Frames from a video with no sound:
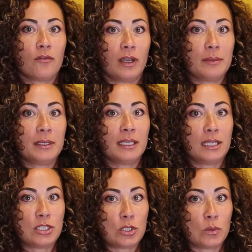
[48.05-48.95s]
Vitamin
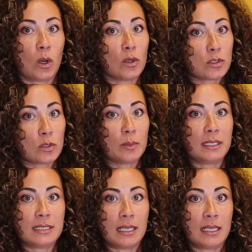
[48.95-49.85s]
K2 also
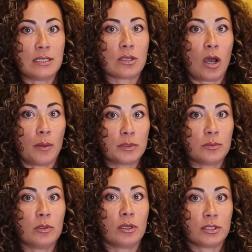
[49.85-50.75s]
maintains
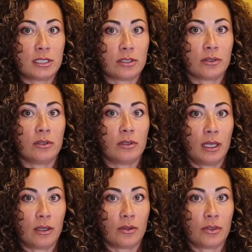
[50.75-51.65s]
optimal arterial
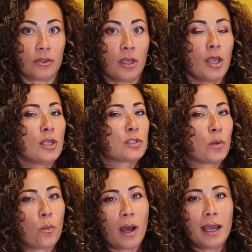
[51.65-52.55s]
health. So
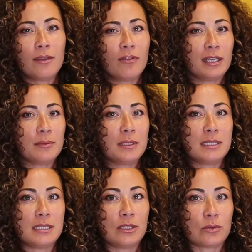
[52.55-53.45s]
why vitamin
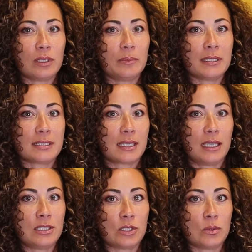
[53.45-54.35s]
D3 plus
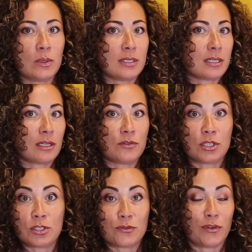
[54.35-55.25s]
K2 instead of
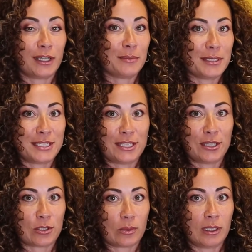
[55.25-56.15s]
just vitamin
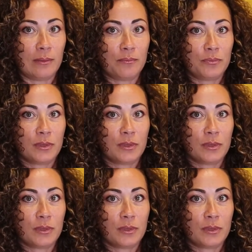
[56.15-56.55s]
D3?